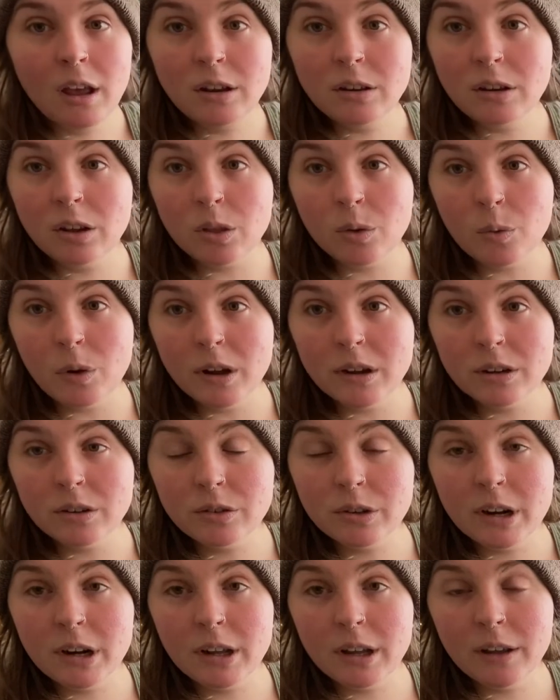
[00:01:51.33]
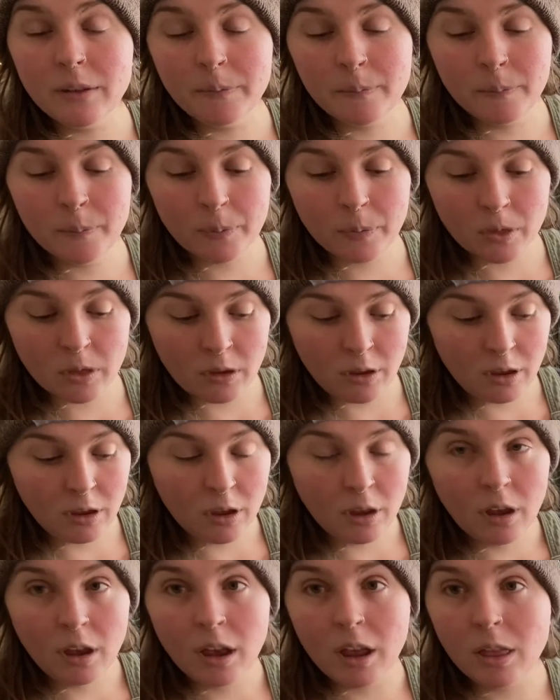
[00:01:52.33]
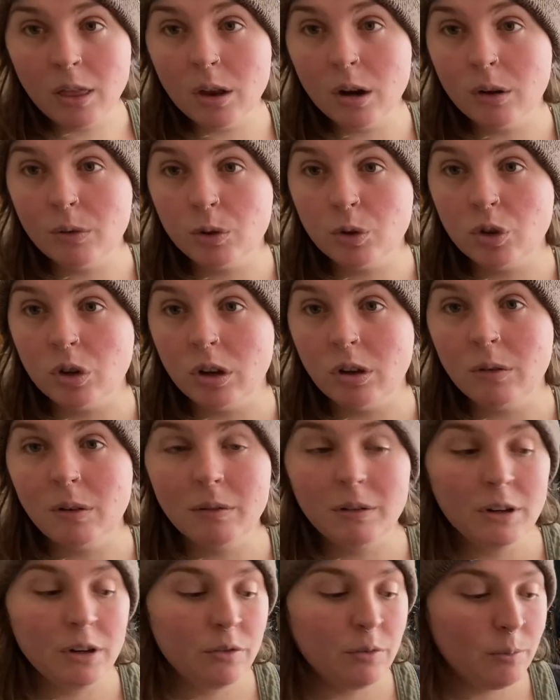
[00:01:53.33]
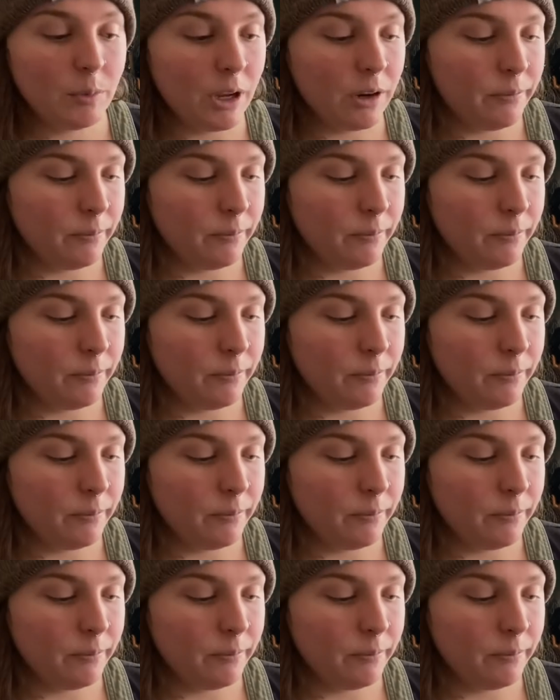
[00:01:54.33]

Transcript: till the water's ready, and then I will show you what we do from there.